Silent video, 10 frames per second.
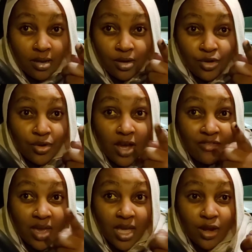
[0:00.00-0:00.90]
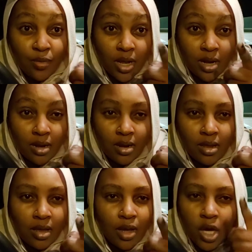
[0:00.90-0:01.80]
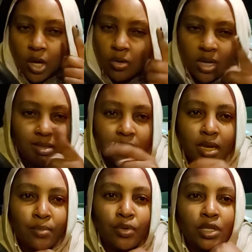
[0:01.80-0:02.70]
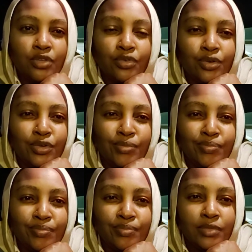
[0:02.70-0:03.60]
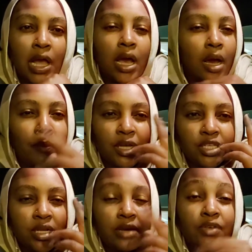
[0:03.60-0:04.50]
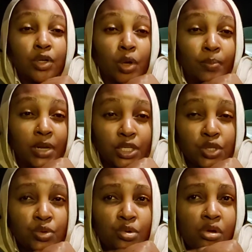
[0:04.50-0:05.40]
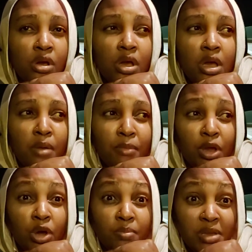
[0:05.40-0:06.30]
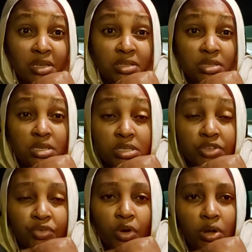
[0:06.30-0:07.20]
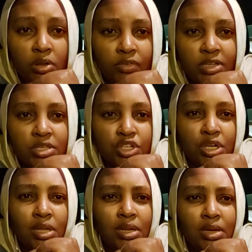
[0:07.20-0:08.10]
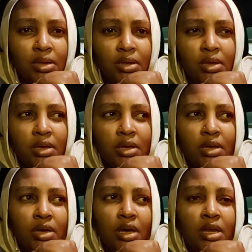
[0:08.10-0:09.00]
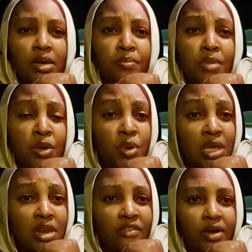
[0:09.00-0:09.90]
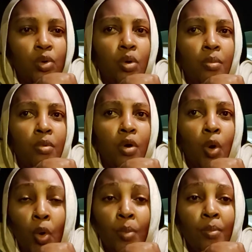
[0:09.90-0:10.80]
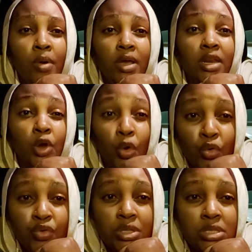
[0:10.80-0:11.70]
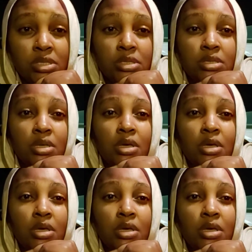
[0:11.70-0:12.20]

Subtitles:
you have anyone who can take a bullet for you? Much love and God bless you. May God make it easy for all of us, inshallah. And may we never go home in coffins